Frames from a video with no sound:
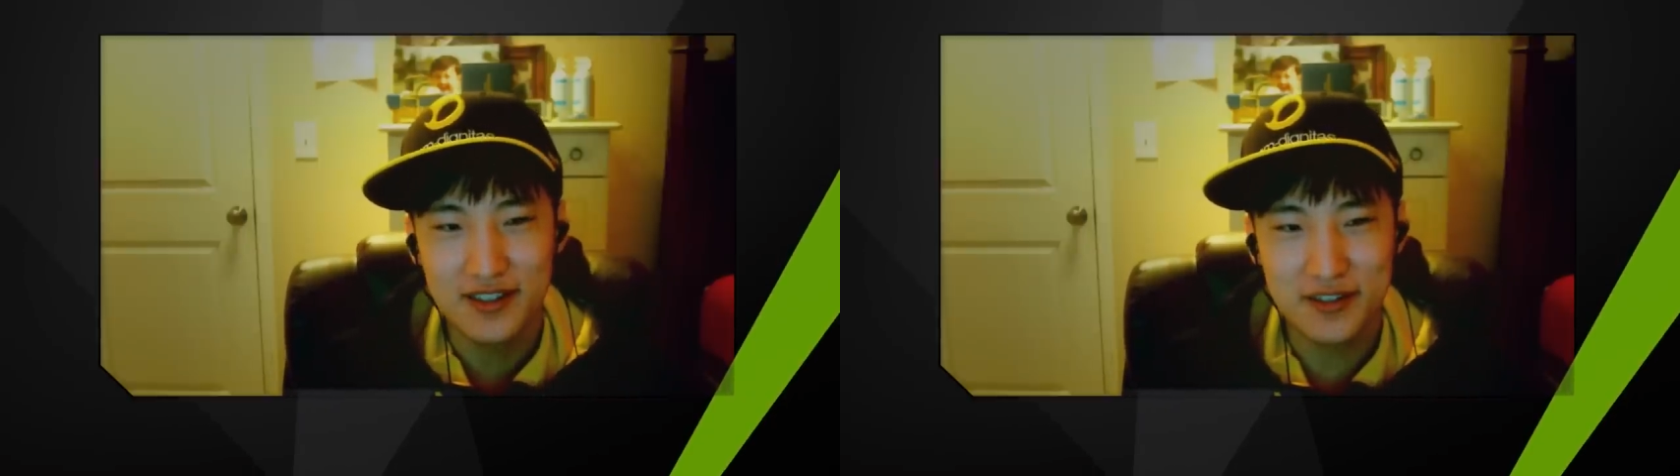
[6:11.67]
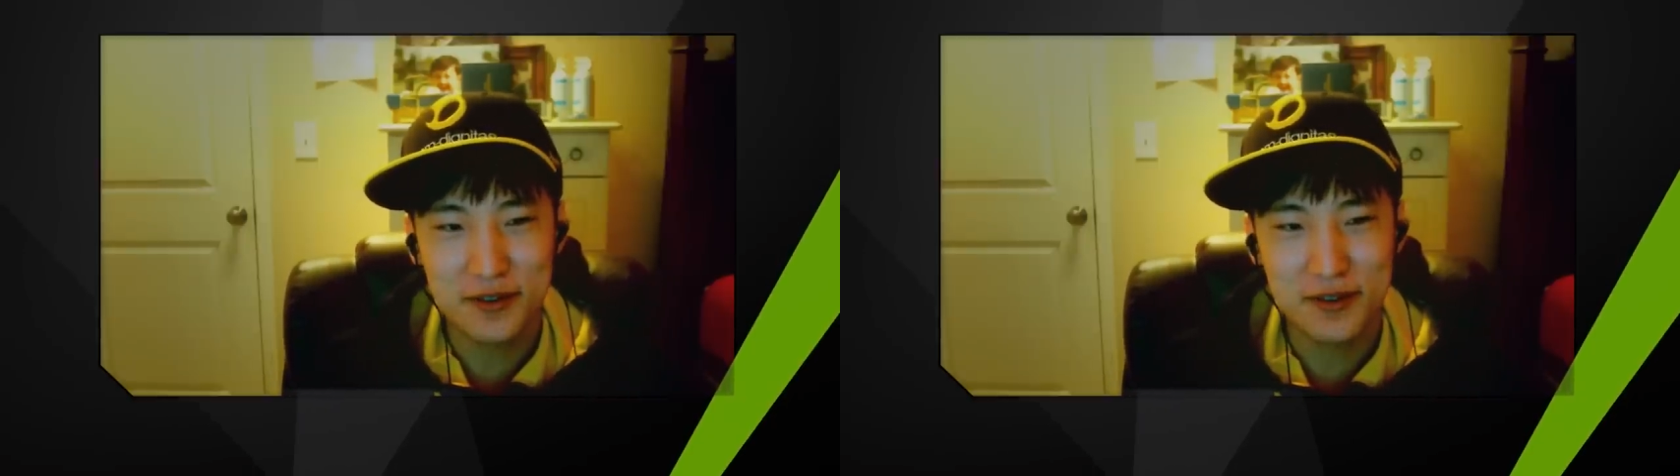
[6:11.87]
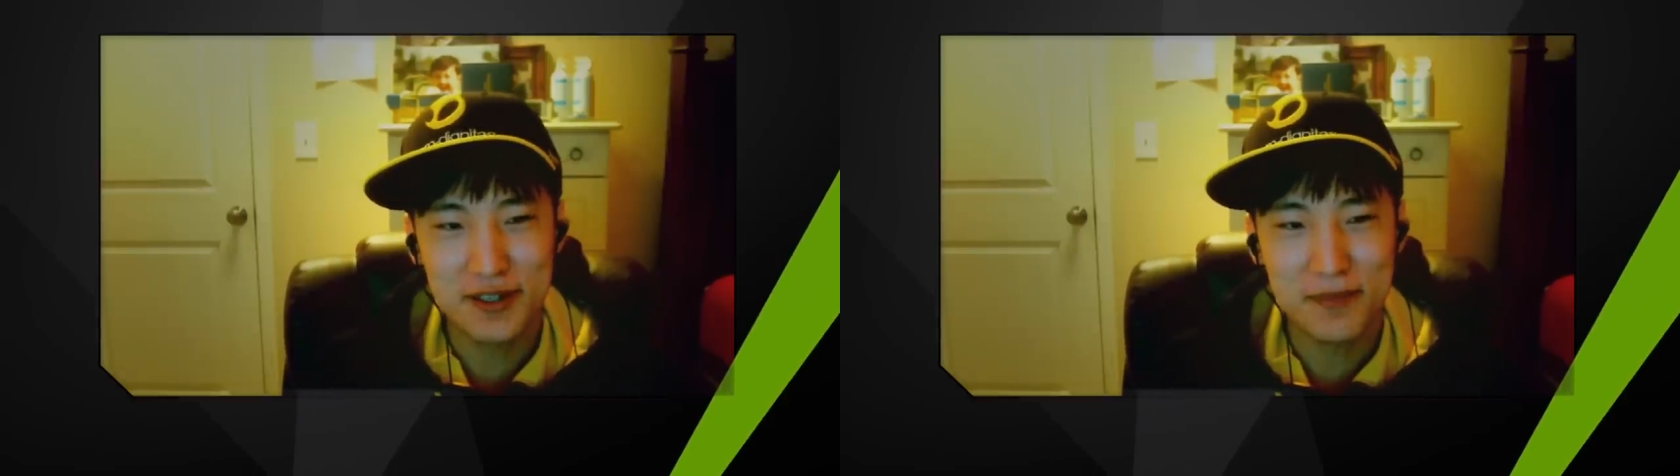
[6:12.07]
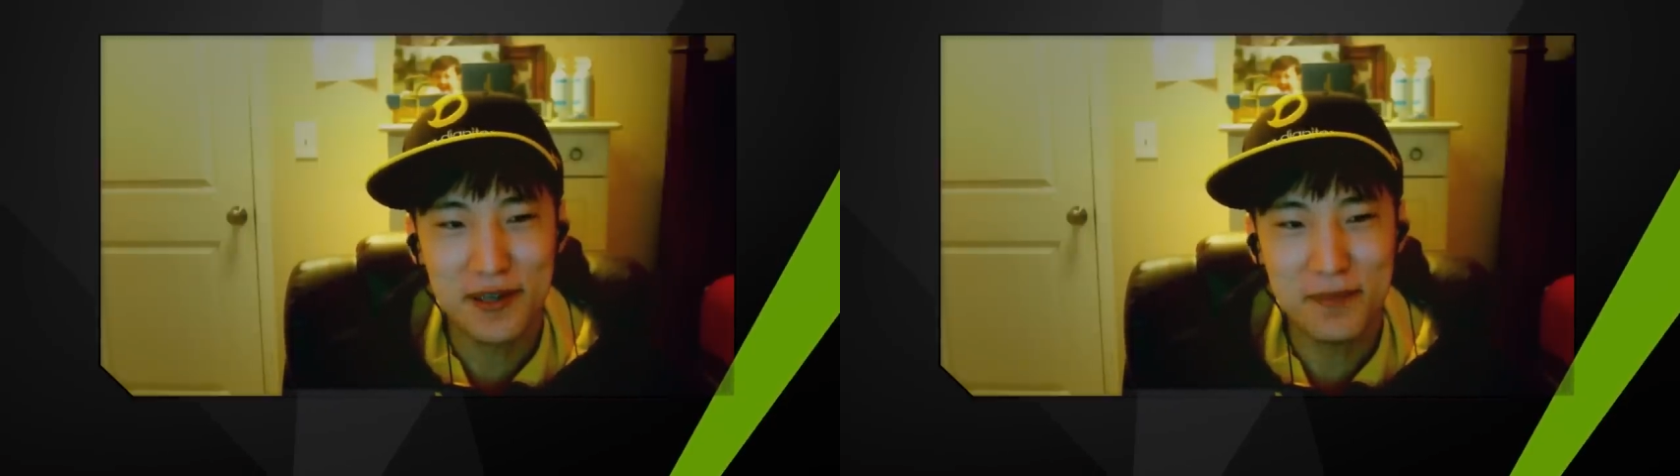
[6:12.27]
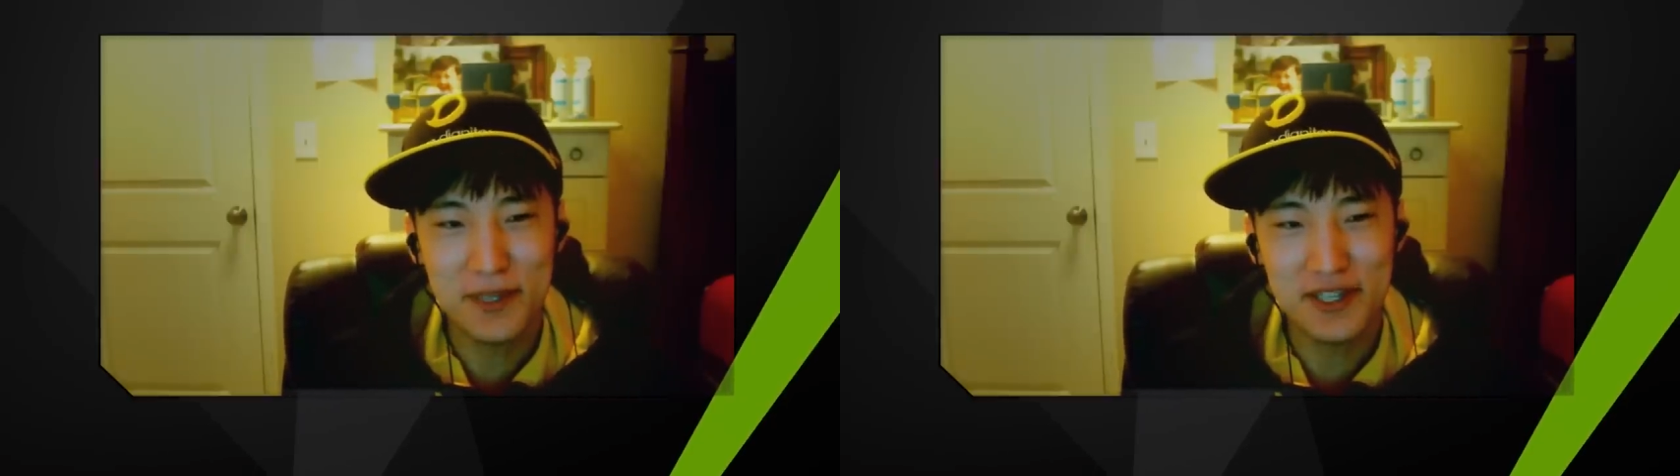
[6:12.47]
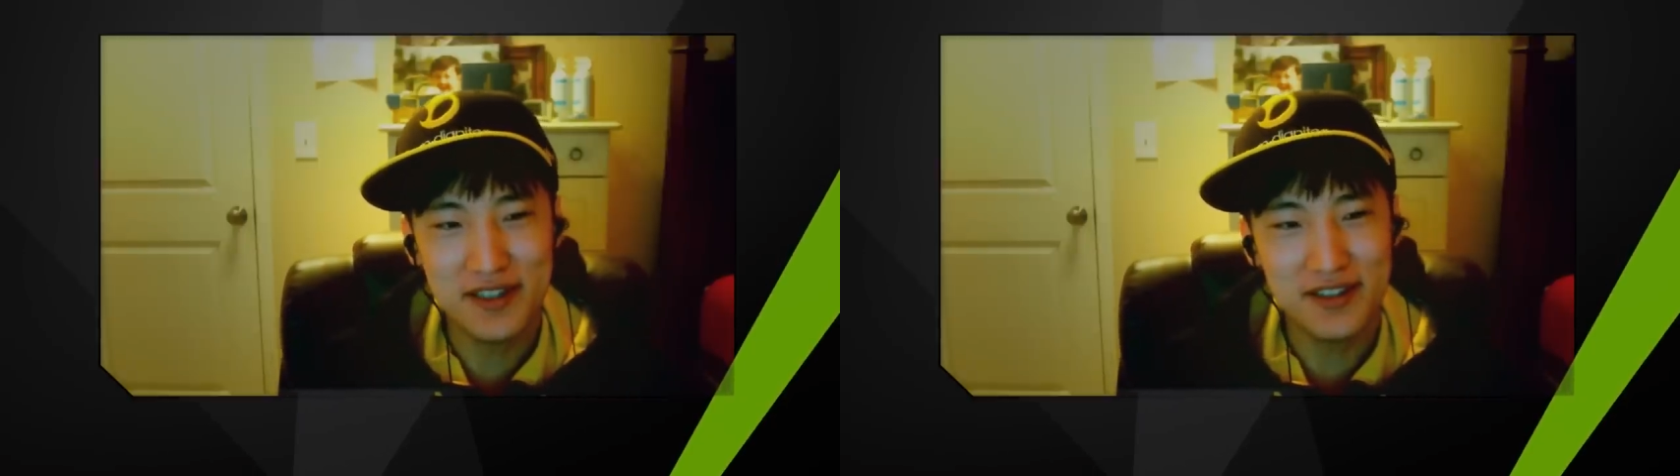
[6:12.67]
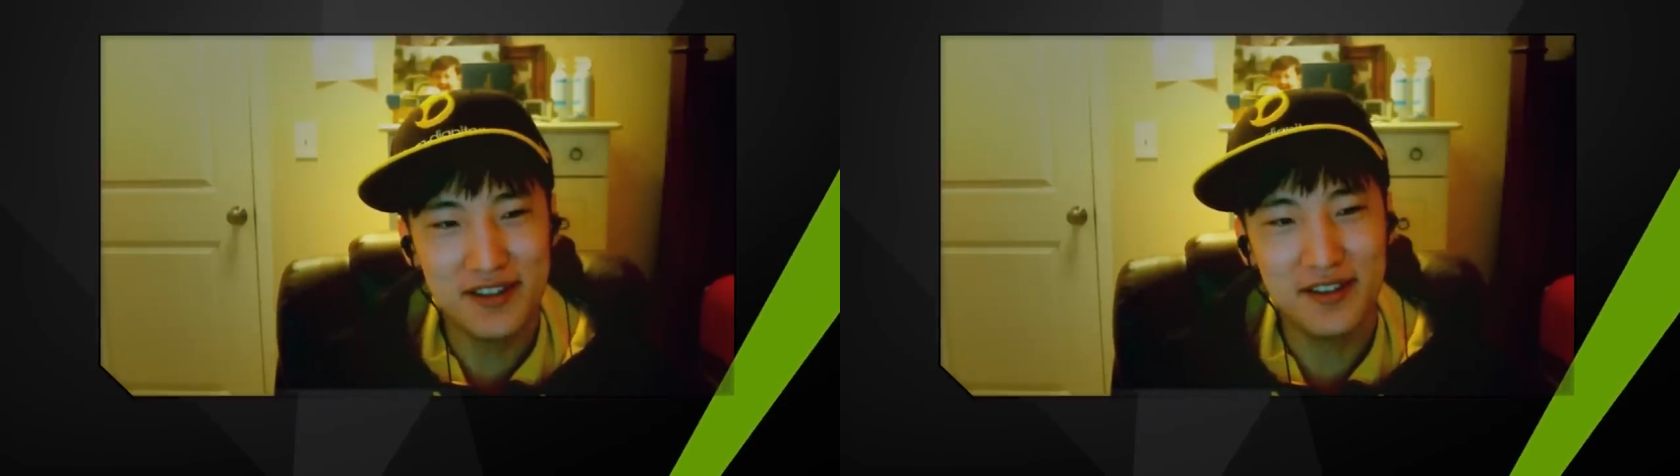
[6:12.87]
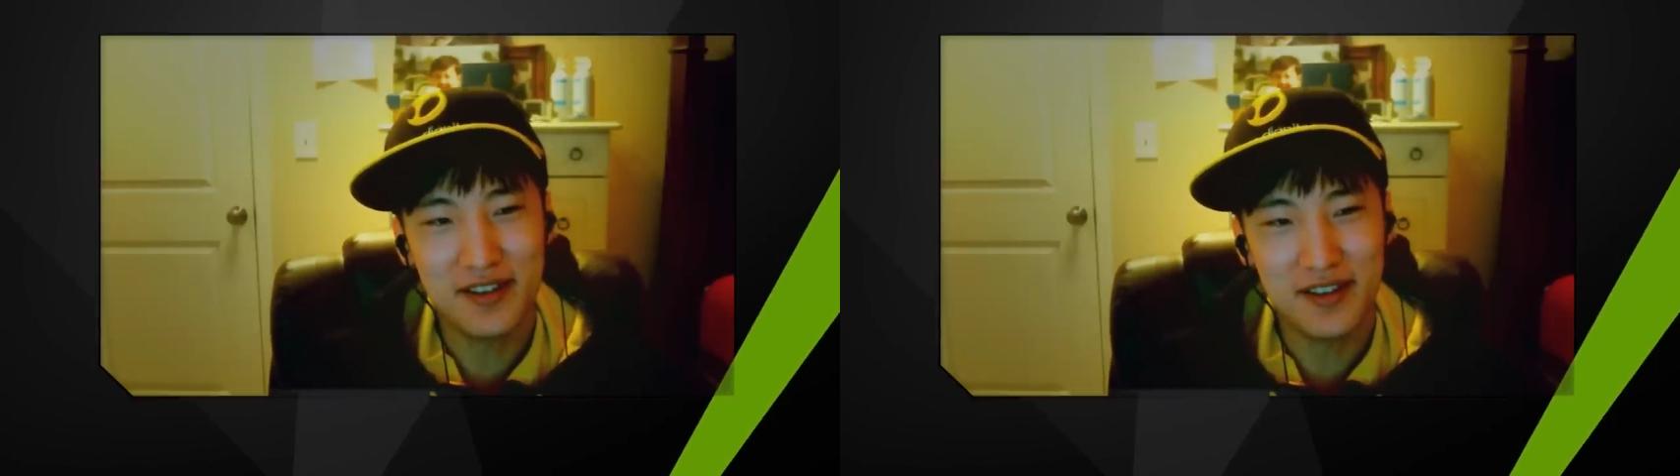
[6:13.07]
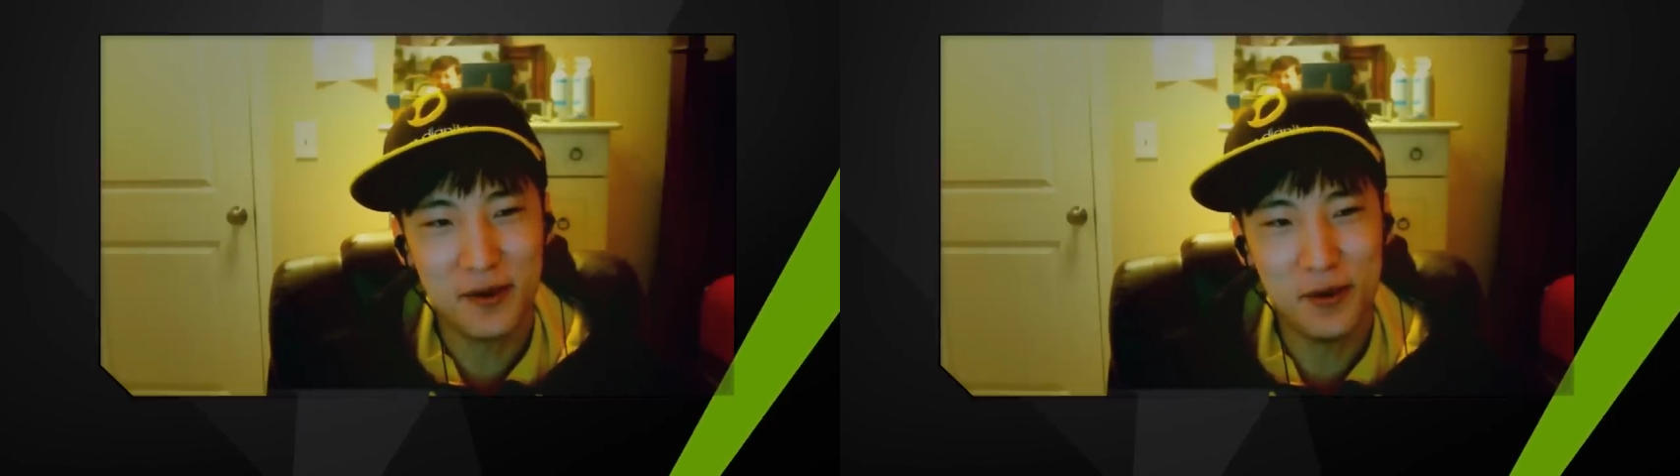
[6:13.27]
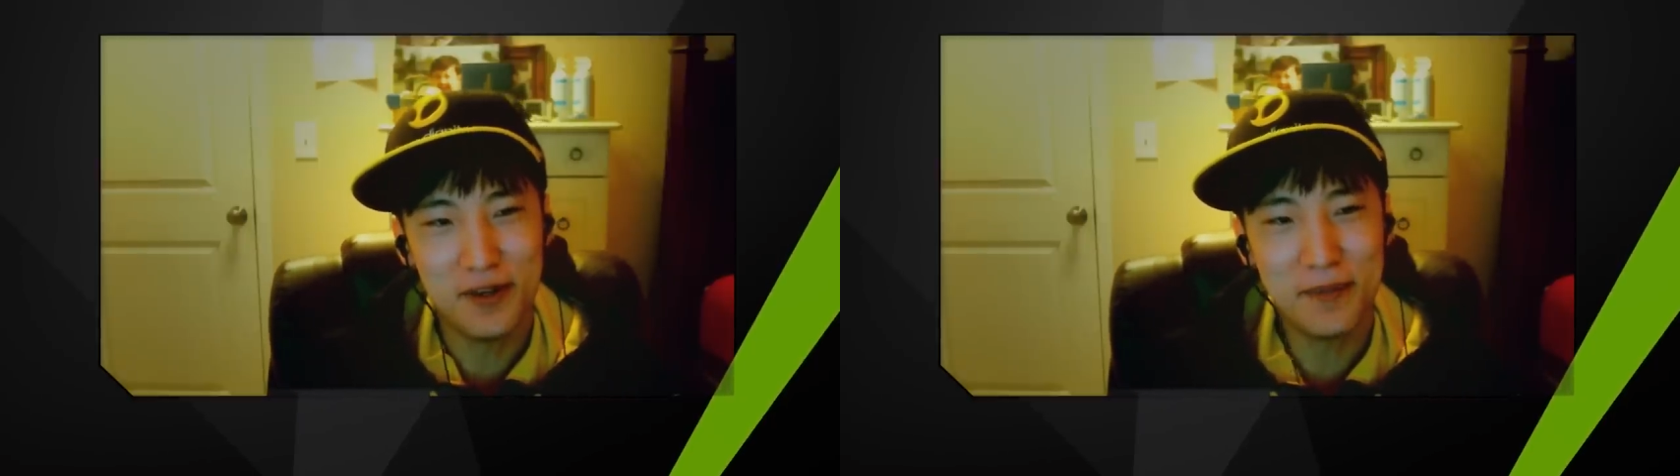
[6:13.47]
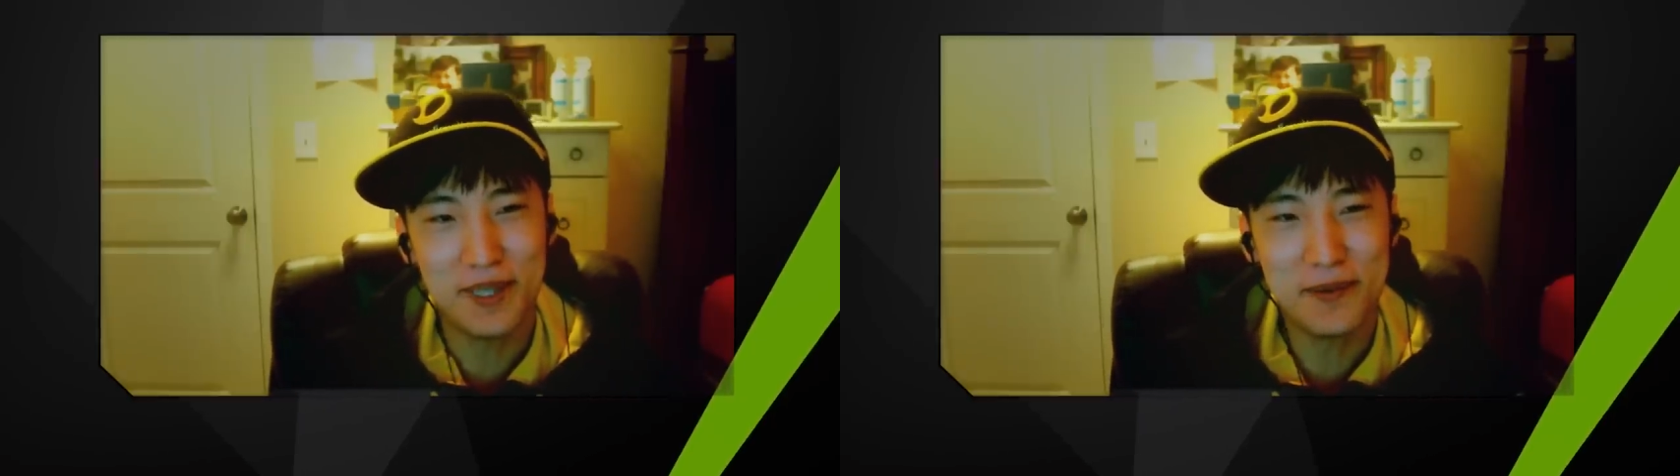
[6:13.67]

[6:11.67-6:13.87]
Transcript: So it might be in Olympics,